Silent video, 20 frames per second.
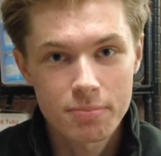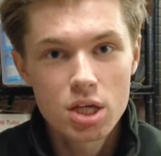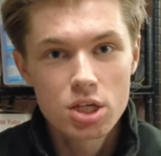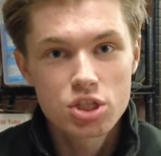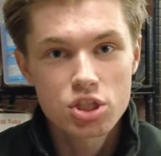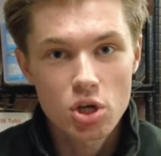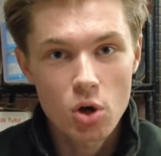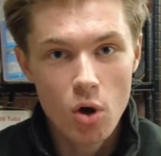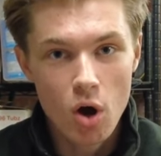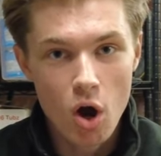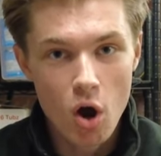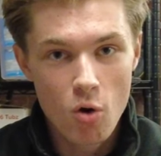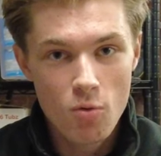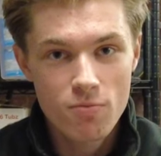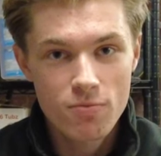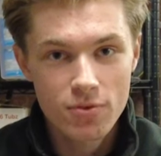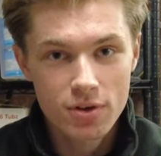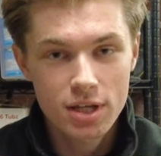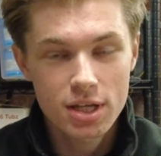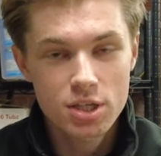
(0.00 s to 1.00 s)
So
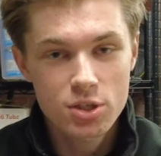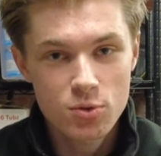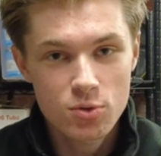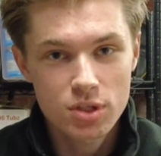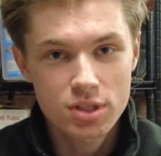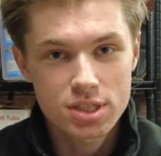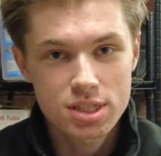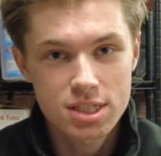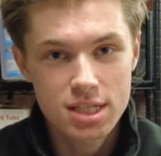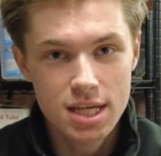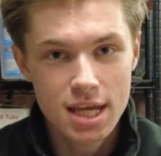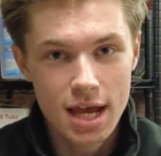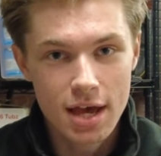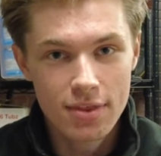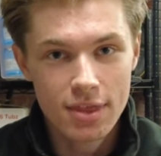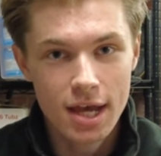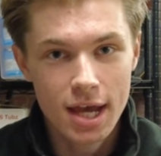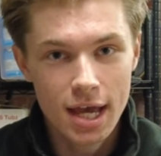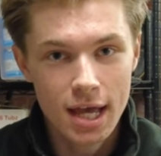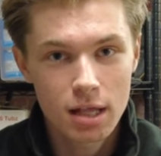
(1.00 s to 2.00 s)
hopefully you can see how
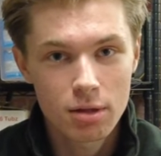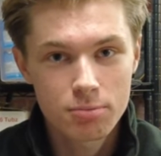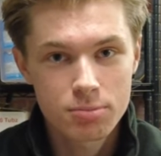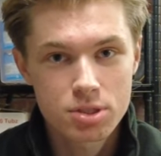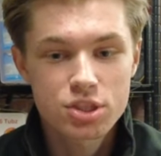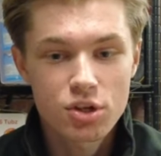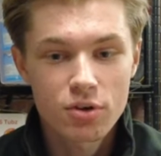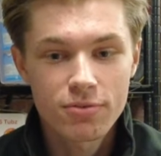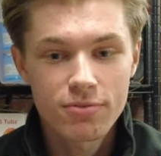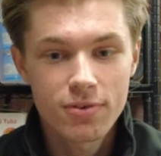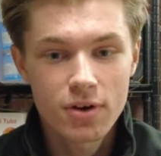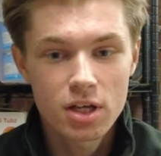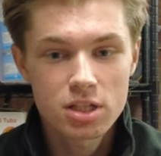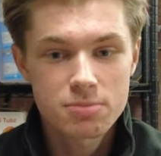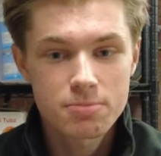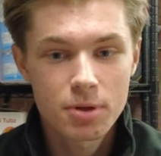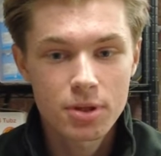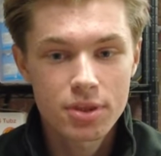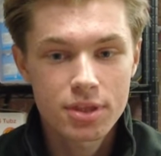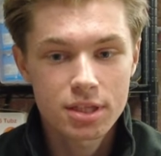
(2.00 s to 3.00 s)
that helps. So first
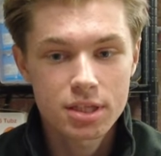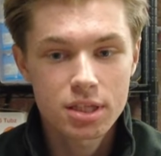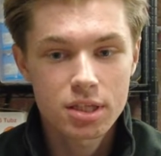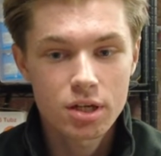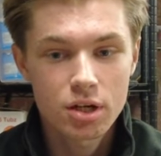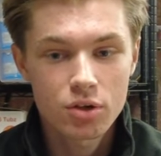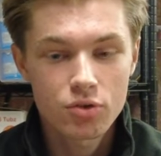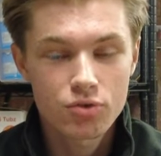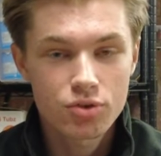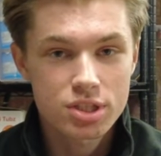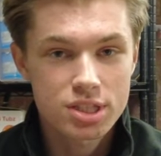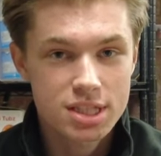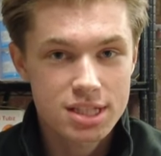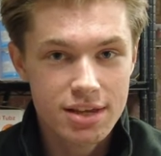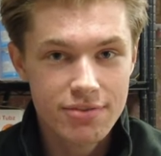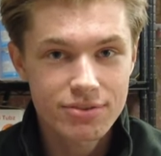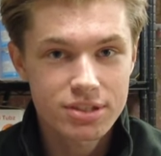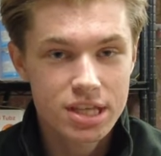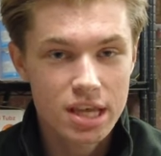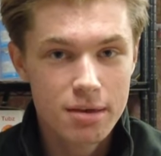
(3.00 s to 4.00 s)
month it did
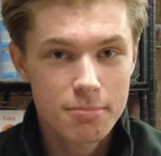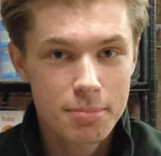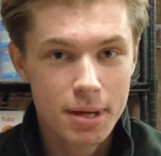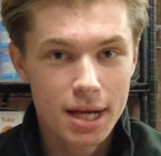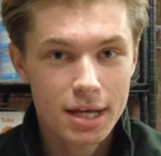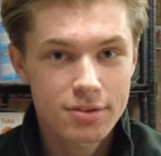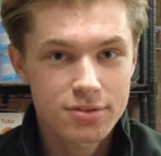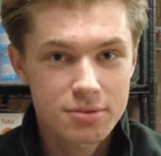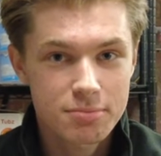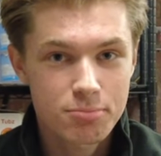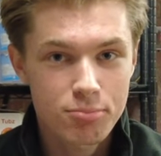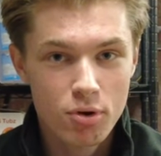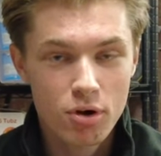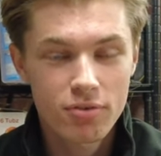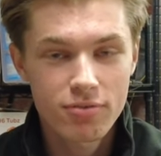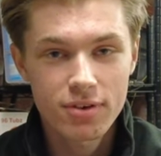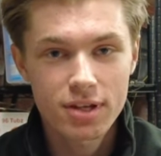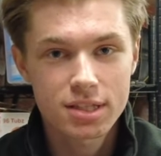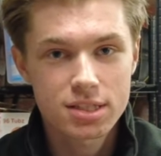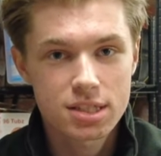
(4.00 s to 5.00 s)
£178 in
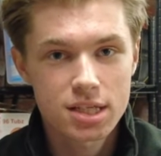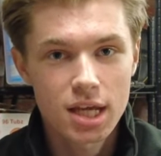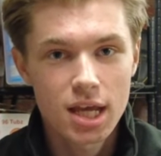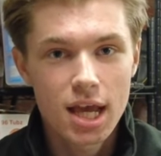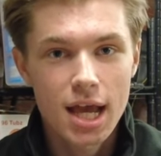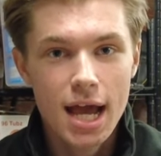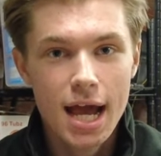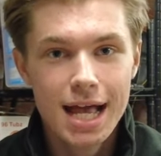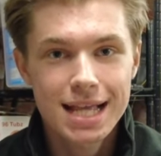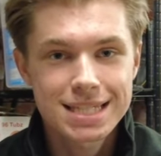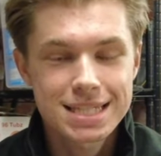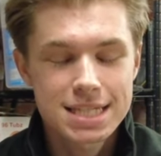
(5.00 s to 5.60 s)
profit, and